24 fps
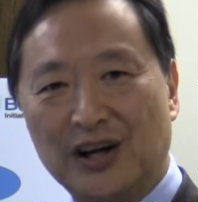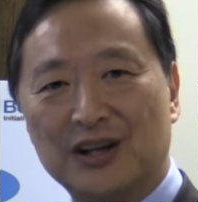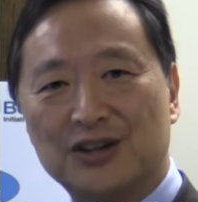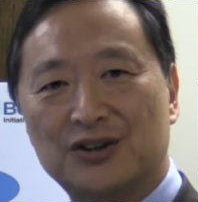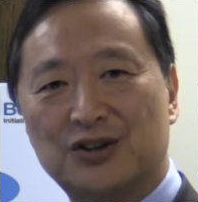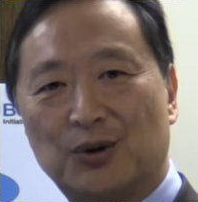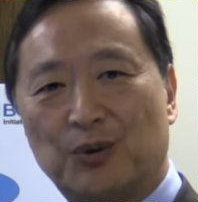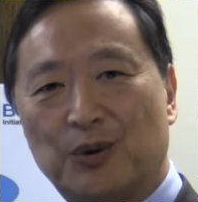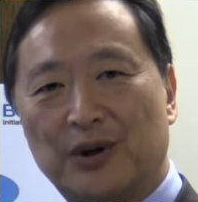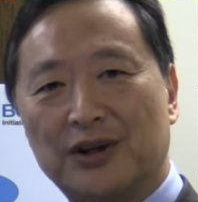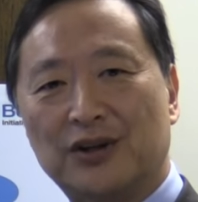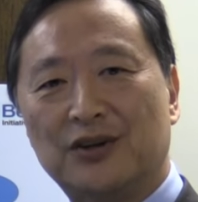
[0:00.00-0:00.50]

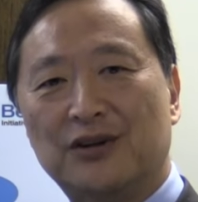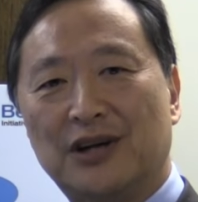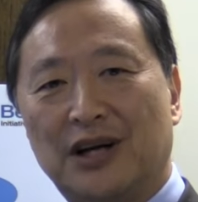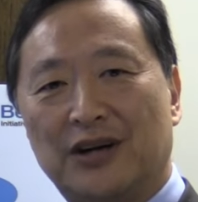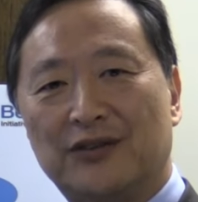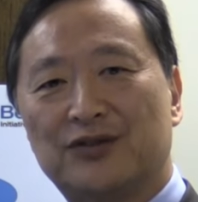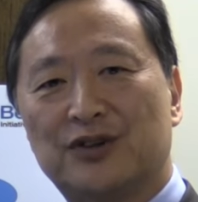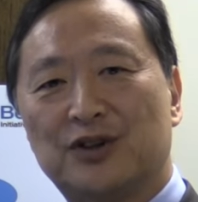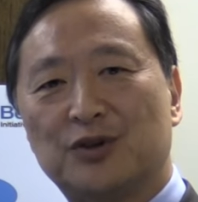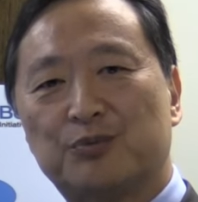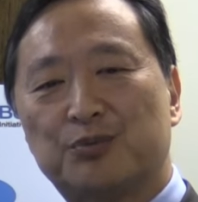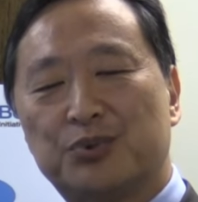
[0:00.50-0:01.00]
So what you
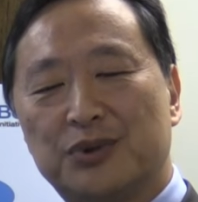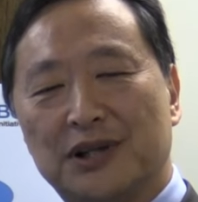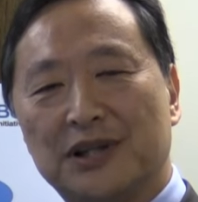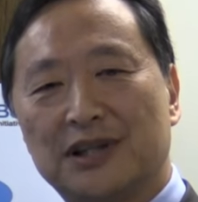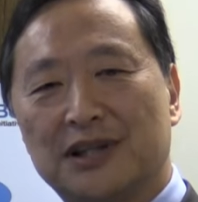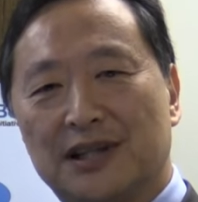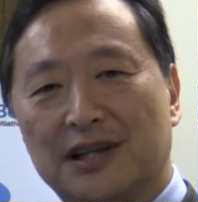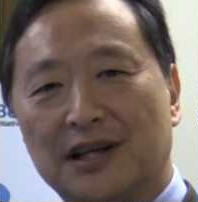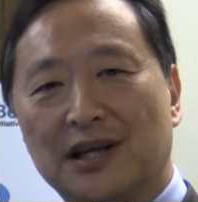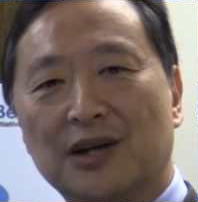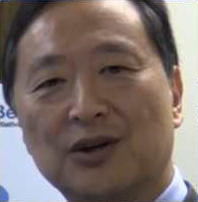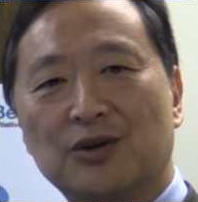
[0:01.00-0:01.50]
have to
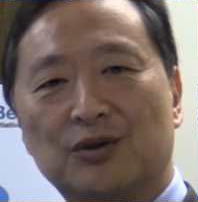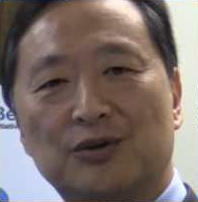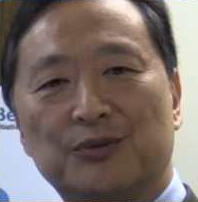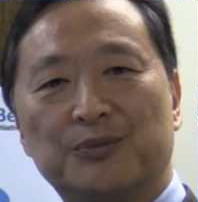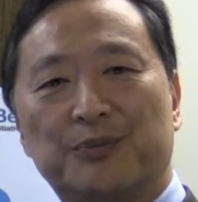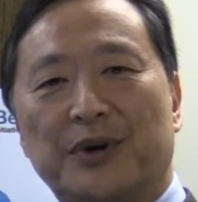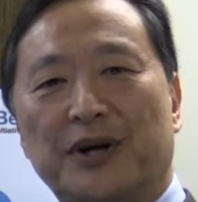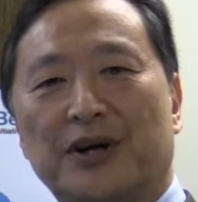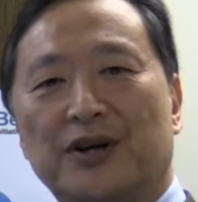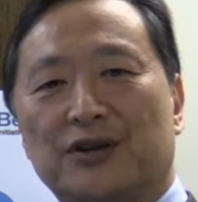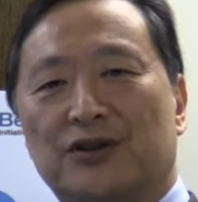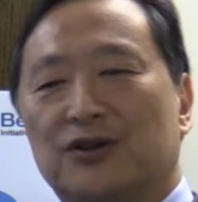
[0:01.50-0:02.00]
print
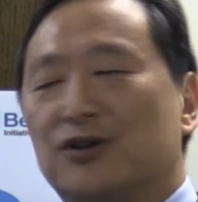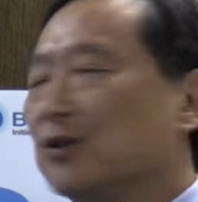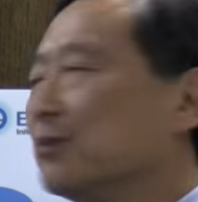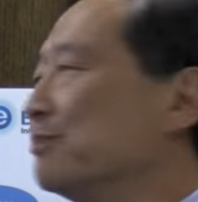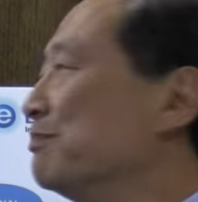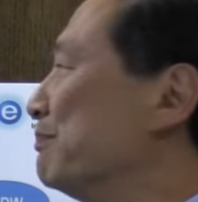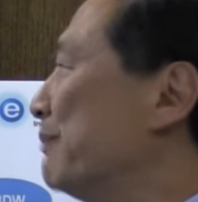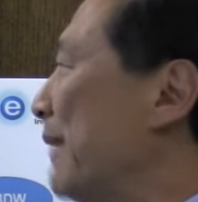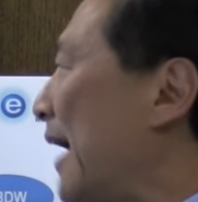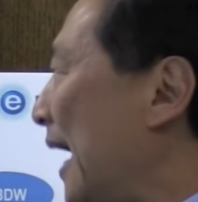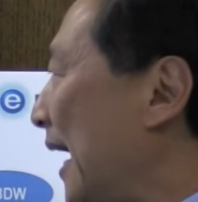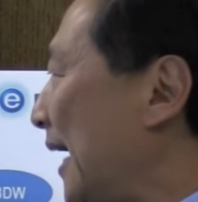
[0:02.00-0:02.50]
compared to
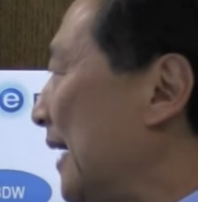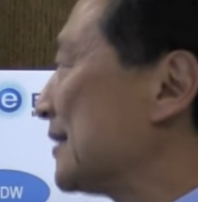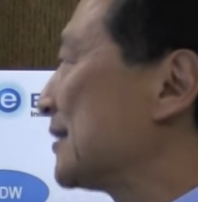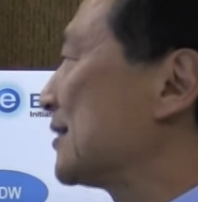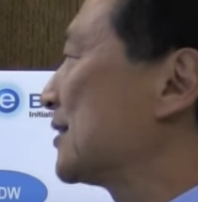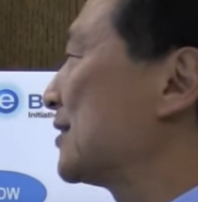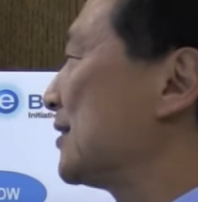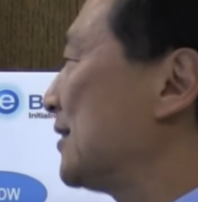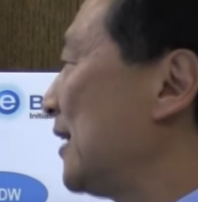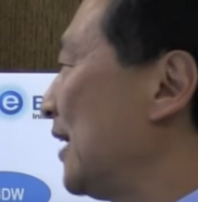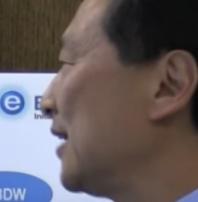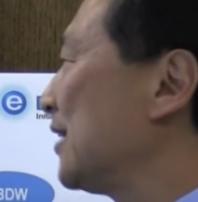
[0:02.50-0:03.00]

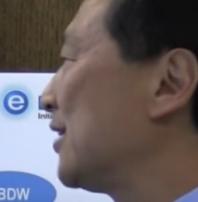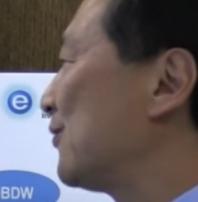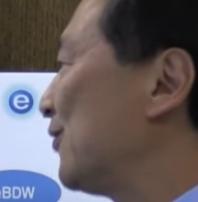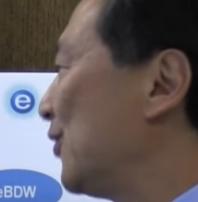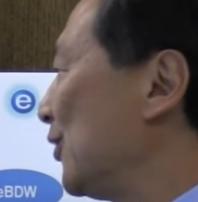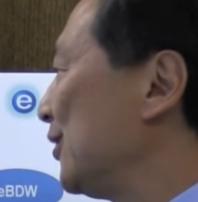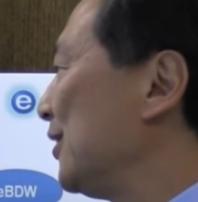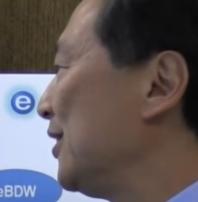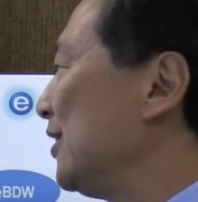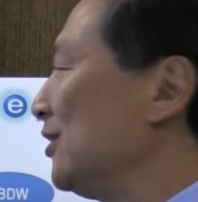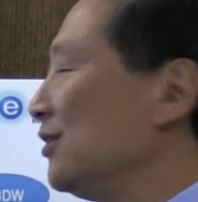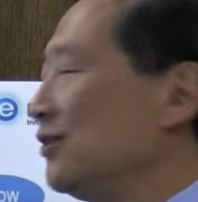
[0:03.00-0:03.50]
masks like
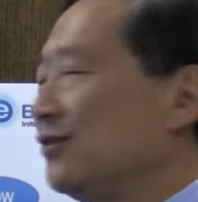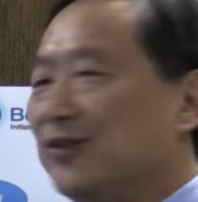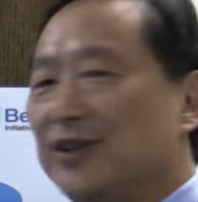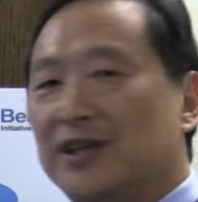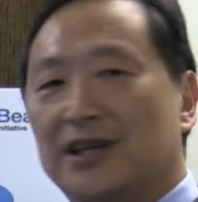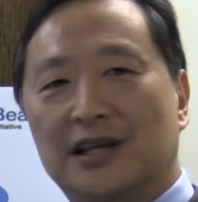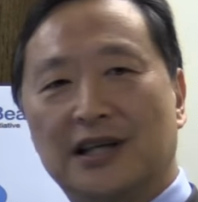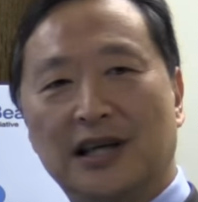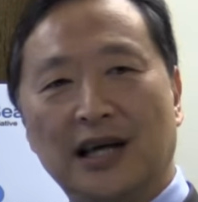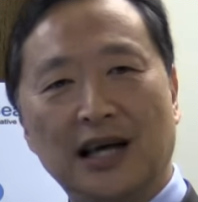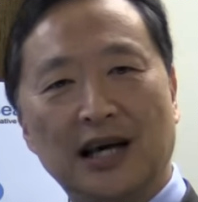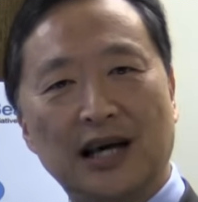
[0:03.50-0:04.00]
for
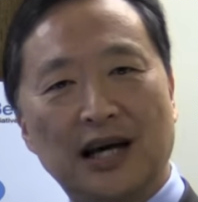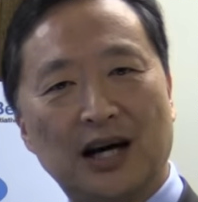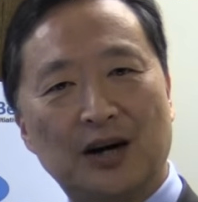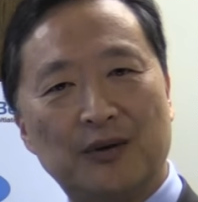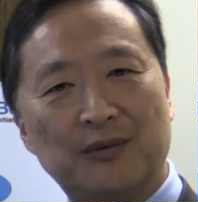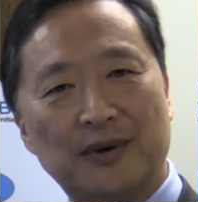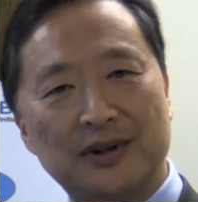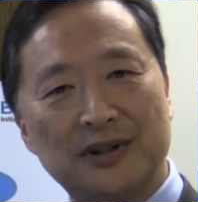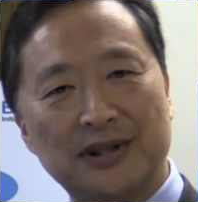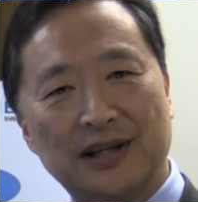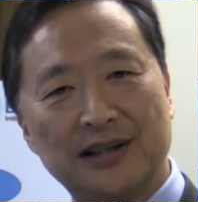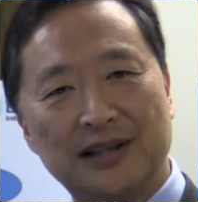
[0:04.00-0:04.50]
EUV and
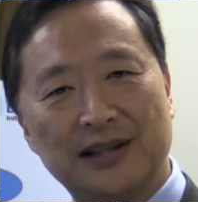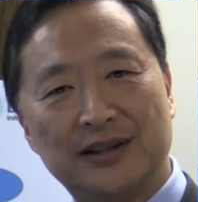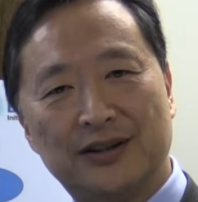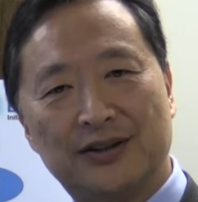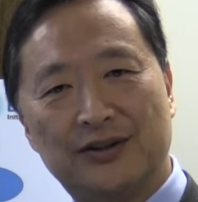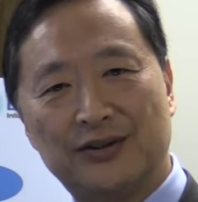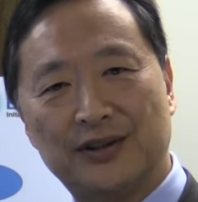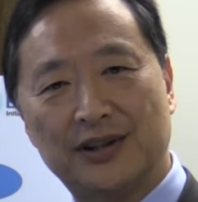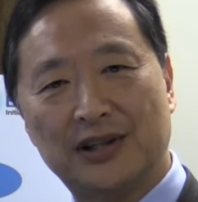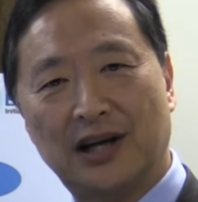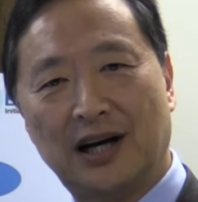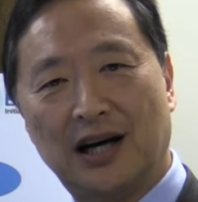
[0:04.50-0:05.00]

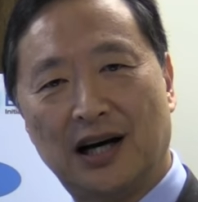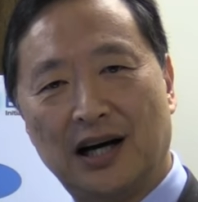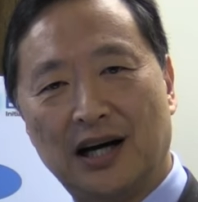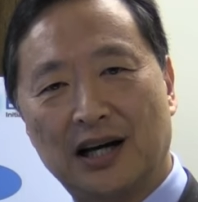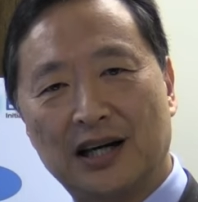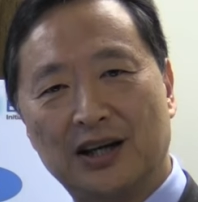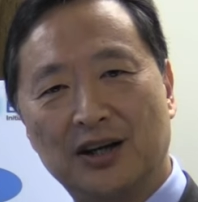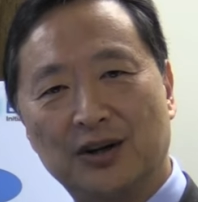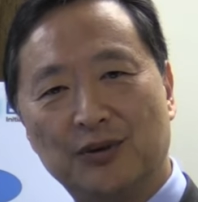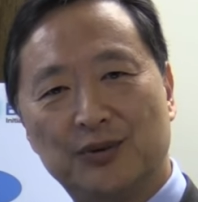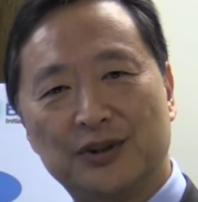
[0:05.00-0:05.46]
193i,